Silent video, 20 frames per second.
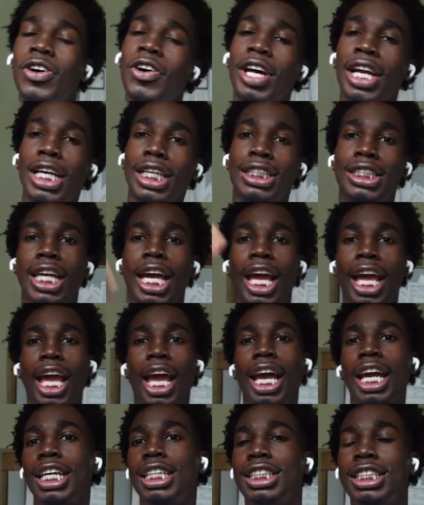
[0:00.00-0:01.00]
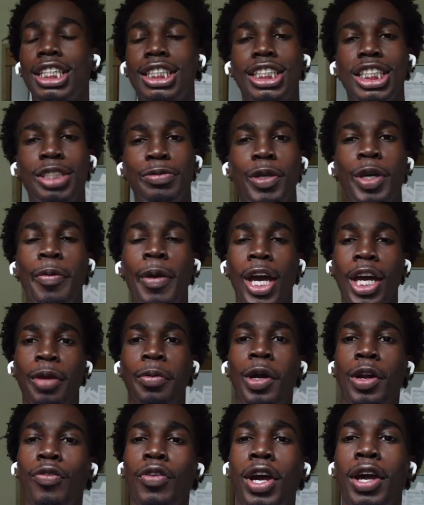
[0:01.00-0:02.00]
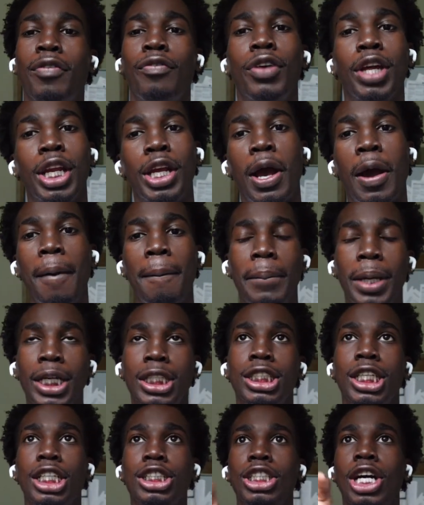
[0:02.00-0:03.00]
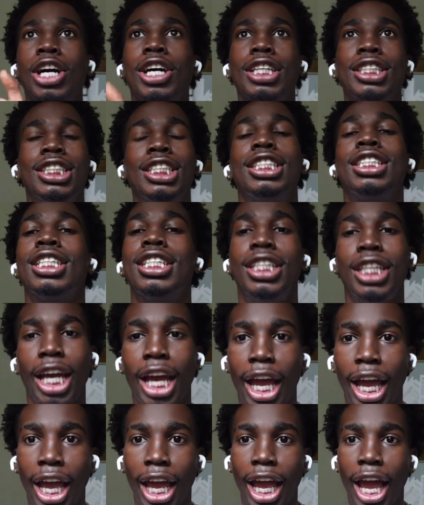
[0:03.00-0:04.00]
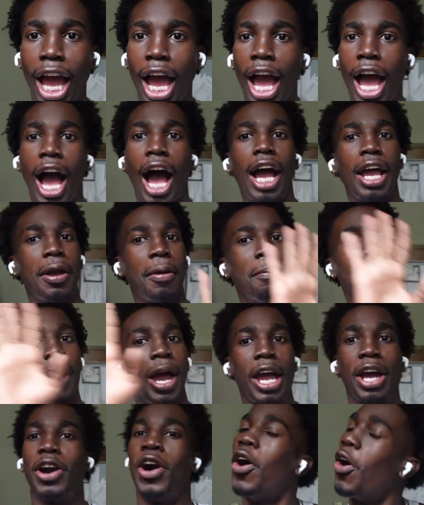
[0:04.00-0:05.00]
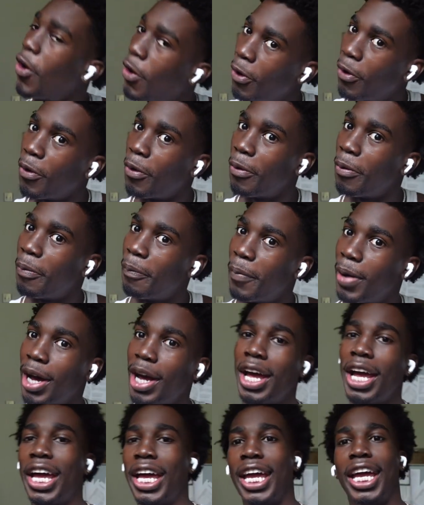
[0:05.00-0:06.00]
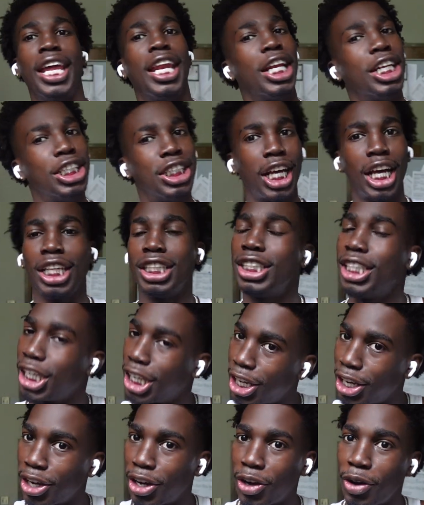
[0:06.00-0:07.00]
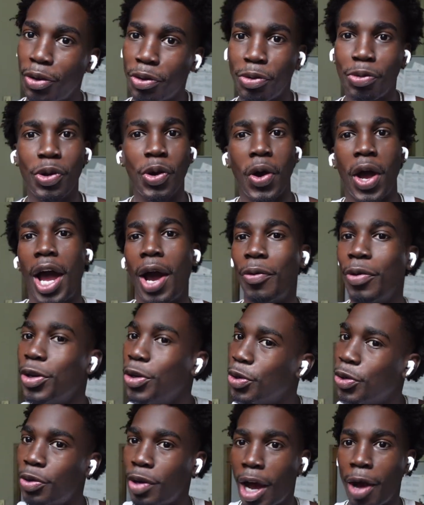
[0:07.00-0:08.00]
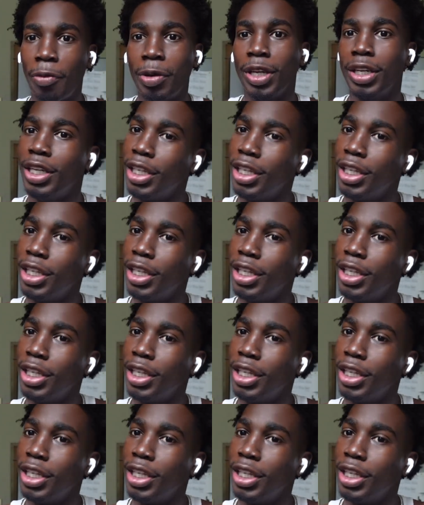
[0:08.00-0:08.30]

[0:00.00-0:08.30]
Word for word: going on, Insane Gang? Sis, it's me back in the motherfucking video, bitch. As y'all can see today, I am back home in the Chi-Town. You know how we do, how we